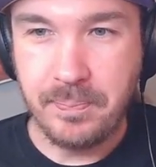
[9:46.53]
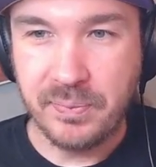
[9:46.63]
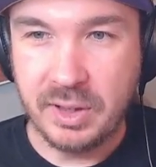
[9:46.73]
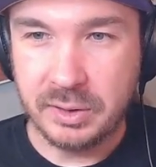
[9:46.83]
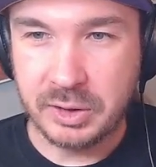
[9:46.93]

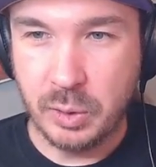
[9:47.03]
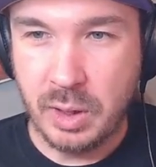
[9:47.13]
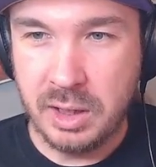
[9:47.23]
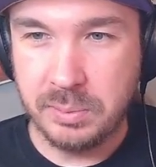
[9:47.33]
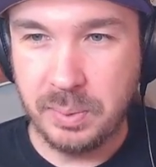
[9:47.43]
So
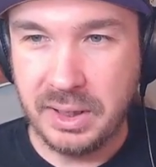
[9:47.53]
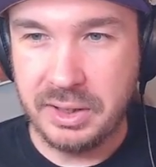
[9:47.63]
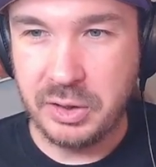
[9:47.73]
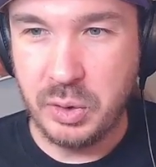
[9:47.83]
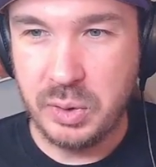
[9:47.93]
on play,
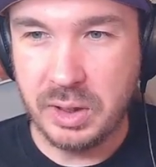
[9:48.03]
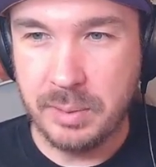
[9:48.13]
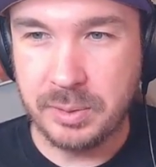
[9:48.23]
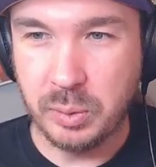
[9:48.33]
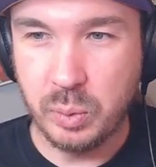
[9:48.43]
choose
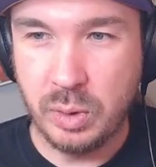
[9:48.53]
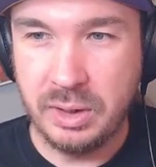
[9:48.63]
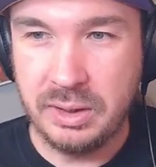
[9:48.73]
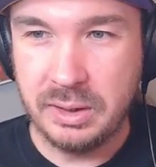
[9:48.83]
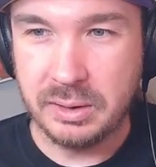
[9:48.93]
up to
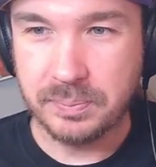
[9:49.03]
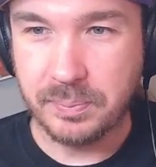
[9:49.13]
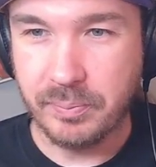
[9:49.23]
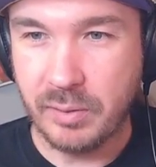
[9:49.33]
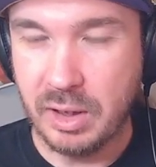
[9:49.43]
1
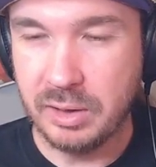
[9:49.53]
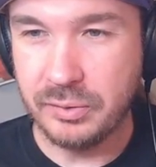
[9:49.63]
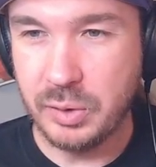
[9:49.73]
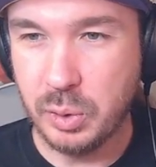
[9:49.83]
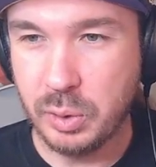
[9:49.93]
of
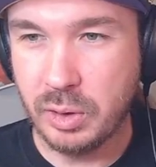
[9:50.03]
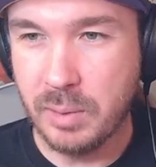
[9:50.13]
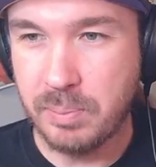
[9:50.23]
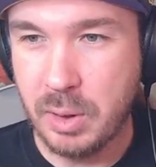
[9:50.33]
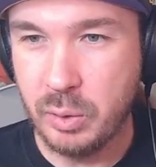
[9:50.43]
your
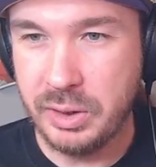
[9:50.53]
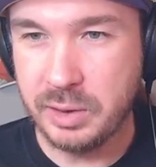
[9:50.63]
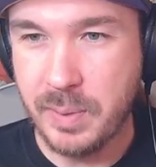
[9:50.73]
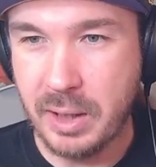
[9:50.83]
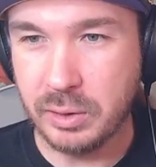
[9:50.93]
opponent's
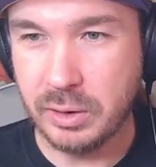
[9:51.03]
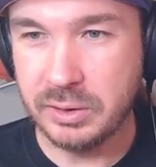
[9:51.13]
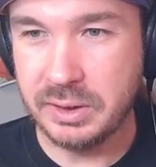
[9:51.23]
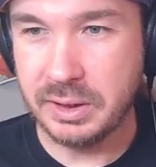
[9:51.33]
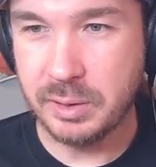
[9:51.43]
battle
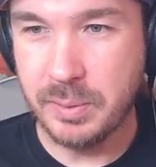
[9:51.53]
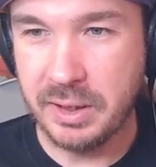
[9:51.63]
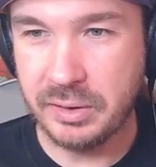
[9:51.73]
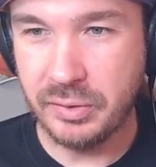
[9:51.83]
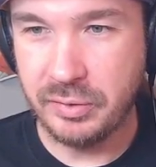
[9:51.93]
cards. It gets
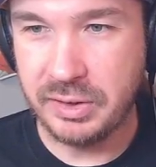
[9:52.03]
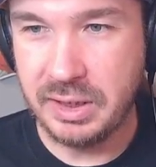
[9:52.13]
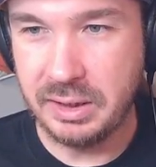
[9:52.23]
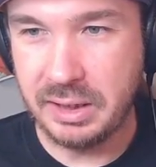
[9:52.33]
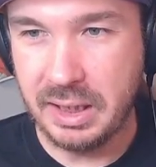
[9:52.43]
minus
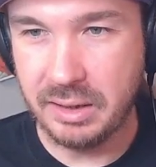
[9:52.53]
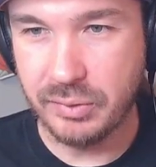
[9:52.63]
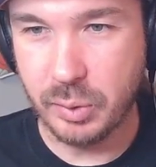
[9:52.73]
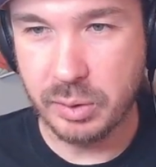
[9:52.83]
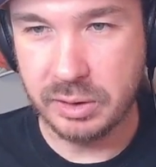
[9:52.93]
15k
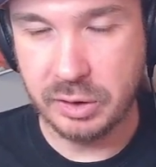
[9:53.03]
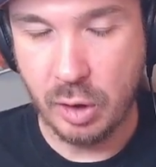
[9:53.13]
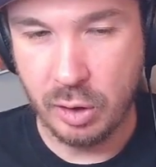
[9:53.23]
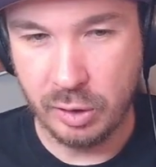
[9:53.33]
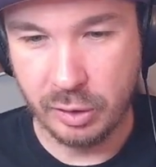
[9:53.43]
for the
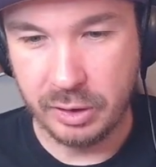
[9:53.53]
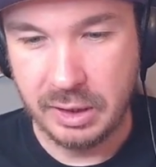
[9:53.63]
turn.